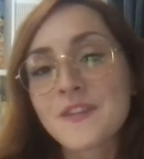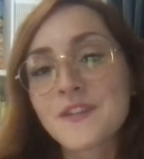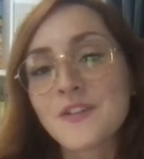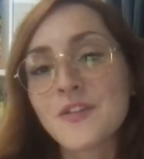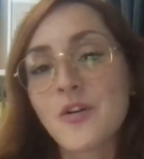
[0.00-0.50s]

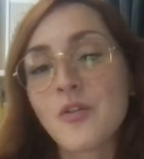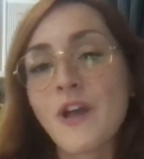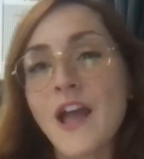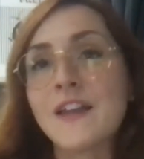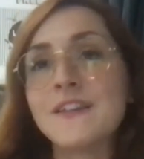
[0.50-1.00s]
you know,
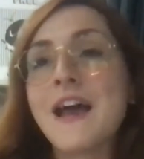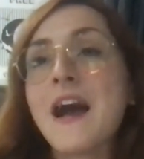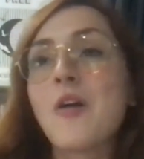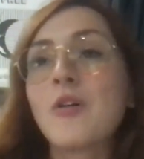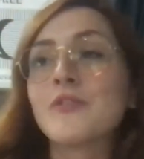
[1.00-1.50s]
and
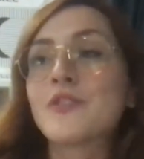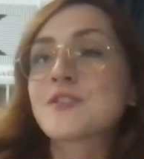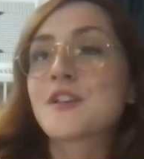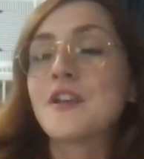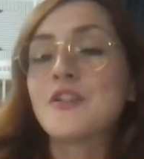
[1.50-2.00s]
now all of a
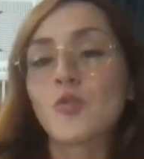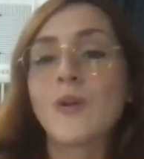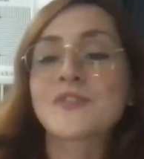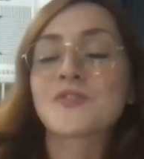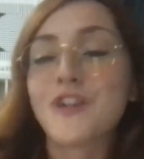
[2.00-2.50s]
sudden you're
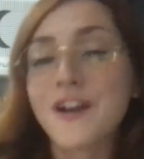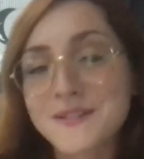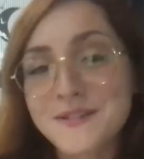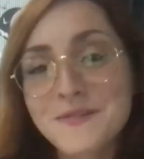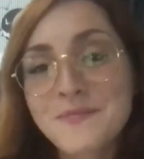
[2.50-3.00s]

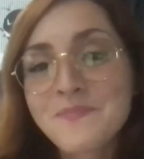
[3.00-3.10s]
westernized.